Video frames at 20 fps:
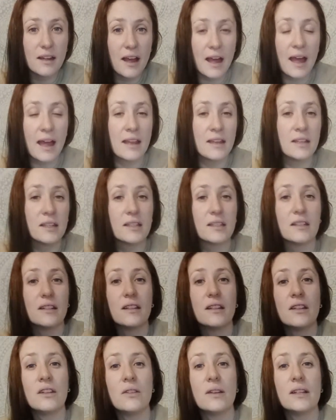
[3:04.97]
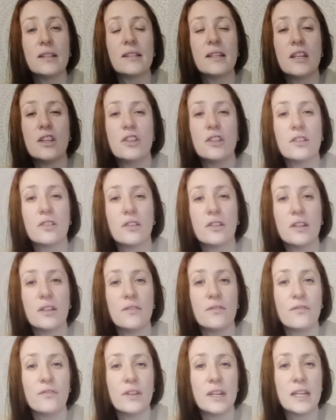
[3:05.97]
And you can see she's got the
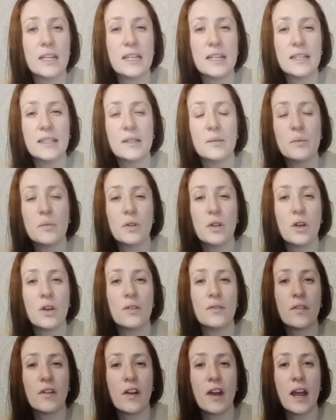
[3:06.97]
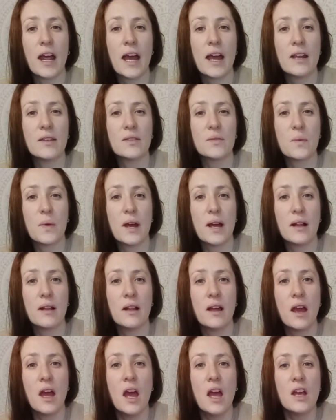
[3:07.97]
infinity symbol over her head as
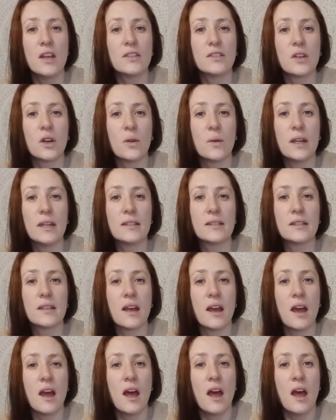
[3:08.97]
well. So it's